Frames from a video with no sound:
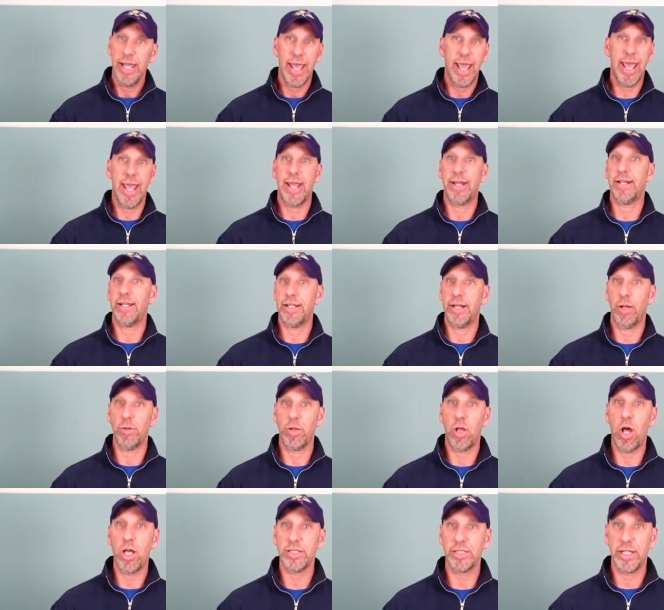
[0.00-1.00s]
and
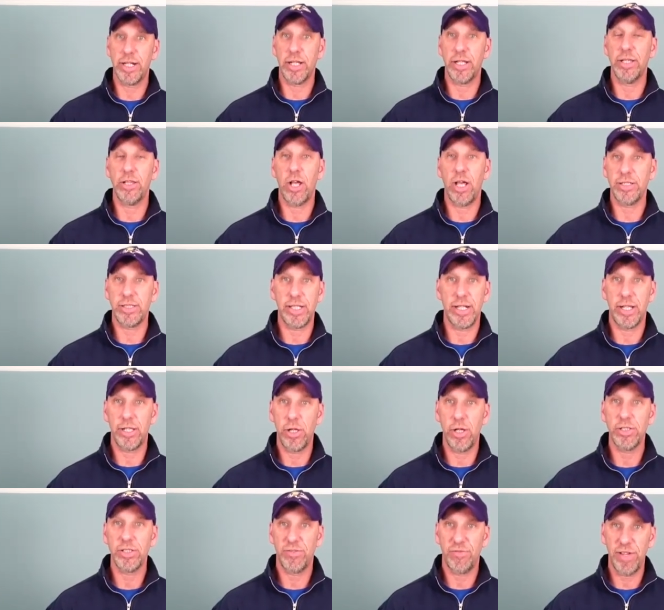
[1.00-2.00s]
lost in a
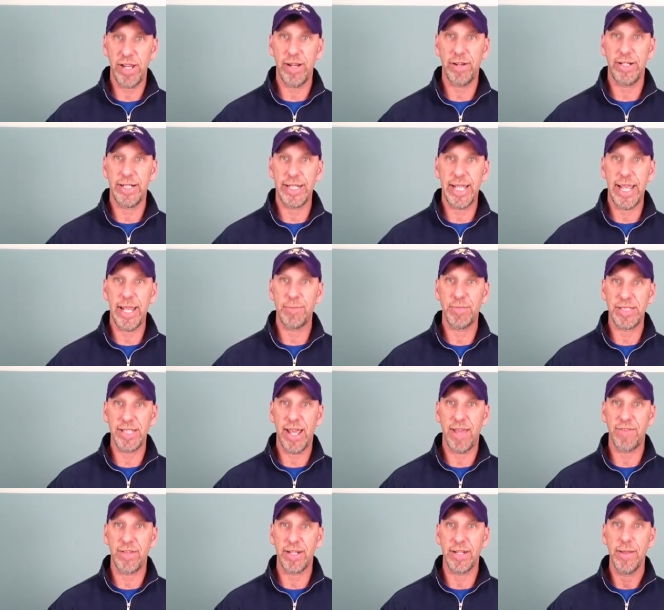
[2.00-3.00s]
close affair in Game
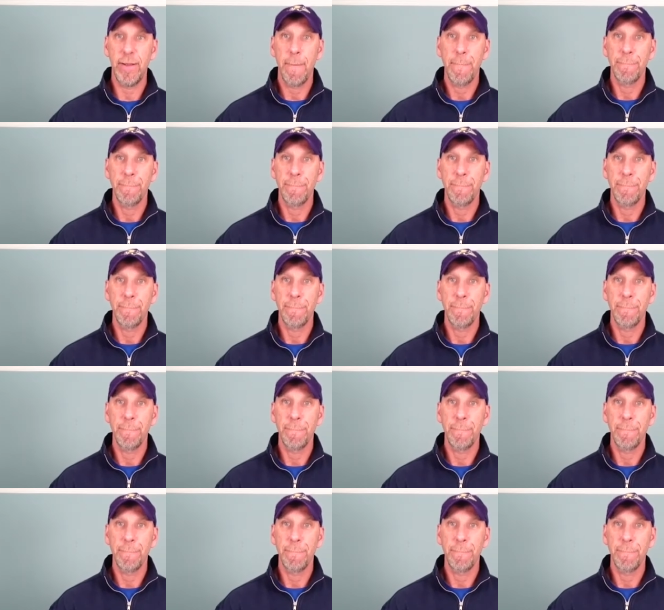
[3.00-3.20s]
7.